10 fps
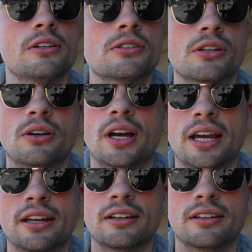So I
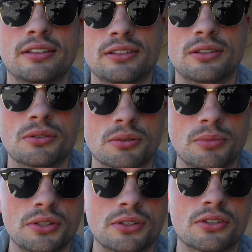gotta do
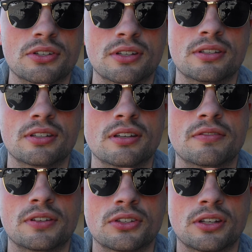some research to see
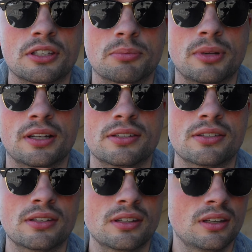if there's any
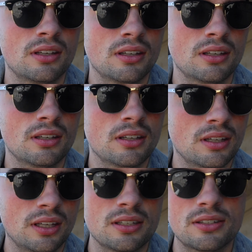spots
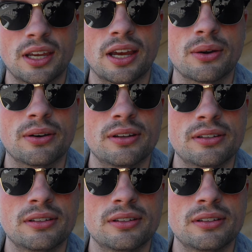in town.